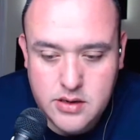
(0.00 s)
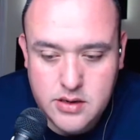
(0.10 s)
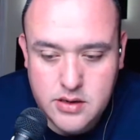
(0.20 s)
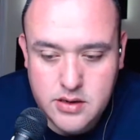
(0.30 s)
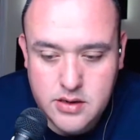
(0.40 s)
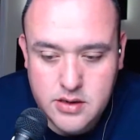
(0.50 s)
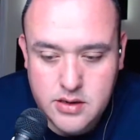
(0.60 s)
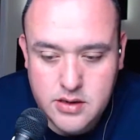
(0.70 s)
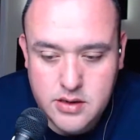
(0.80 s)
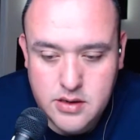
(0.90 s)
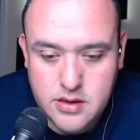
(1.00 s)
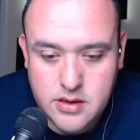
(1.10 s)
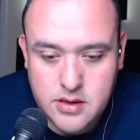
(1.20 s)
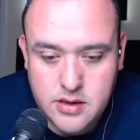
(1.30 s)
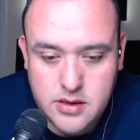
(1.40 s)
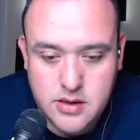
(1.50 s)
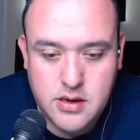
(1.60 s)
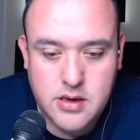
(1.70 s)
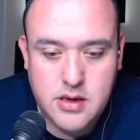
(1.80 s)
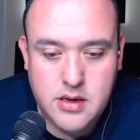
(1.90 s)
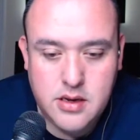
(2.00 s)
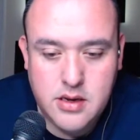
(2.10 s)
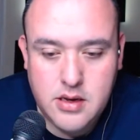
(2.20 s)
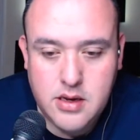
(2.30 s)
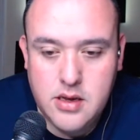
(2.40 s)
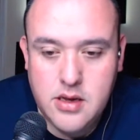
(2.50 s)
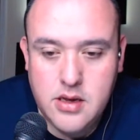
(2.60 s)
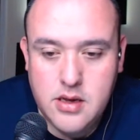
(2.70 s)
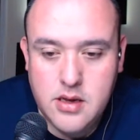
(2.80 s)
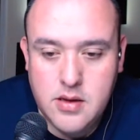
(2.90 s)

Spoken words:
(no one is talking)